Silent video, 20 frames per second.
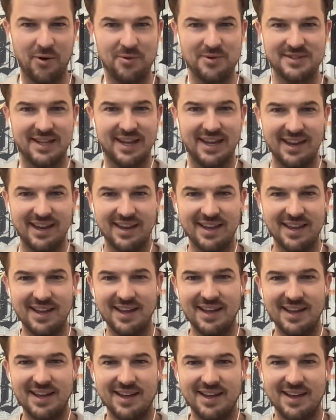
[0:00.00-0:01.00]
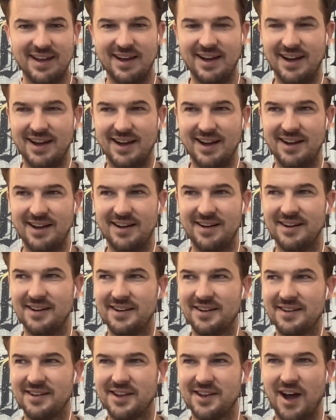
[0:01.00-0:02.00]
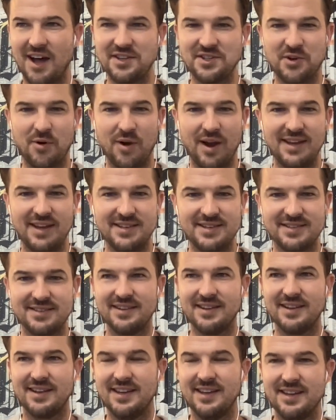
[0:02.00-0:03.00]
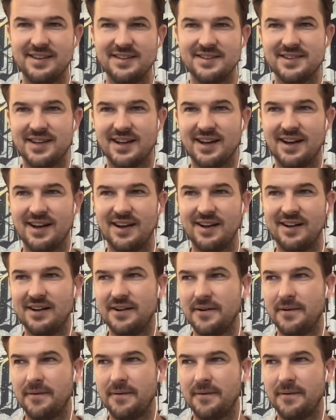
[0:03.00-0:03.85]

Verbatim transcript: It was like uh, God's grace is uh,